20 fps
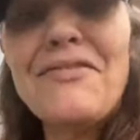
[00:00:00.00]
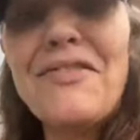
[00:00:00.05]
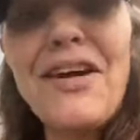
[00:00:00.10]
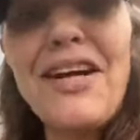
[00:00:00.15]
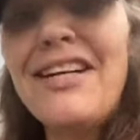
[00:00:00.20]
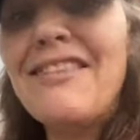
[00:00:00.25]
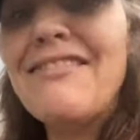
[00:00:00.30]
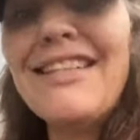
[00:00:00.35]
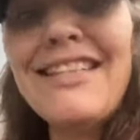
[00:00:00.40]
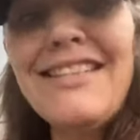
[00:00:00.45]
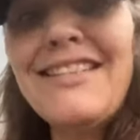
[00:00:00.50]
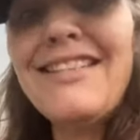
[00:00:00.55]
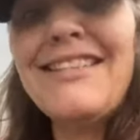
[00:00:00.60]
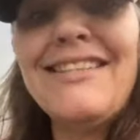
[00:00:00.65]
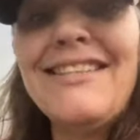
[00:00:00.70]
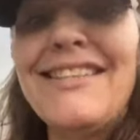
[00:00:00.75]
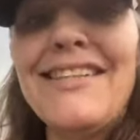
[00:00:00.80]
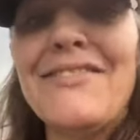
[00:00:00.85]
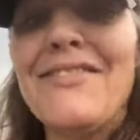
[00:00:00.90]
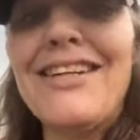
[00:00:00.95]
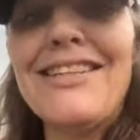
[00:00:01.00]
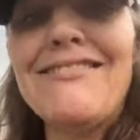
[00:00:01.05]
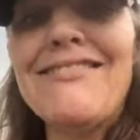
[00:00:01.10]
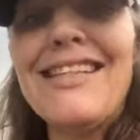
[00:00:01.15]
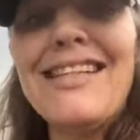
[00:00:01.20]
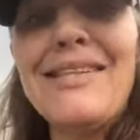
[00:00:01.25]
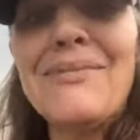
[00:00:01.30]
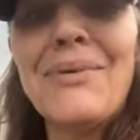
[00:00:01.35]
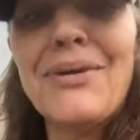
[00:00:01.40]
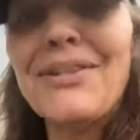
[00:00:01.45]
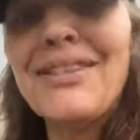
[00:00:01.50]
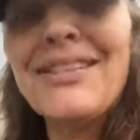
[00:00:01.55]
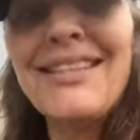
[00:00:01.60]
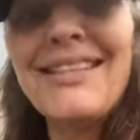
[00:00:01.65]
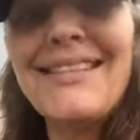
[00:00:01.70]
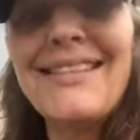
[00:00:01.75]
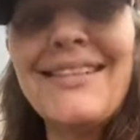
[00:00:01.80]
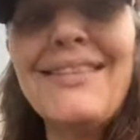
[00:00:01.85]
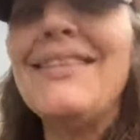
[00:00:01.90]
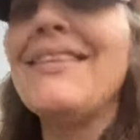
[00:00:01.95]
fire engines if I'd really
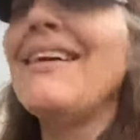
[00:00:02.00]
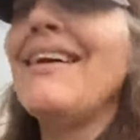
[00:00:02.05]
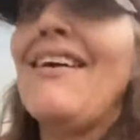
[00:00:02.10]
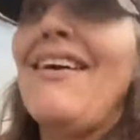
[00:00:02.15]
wanted to.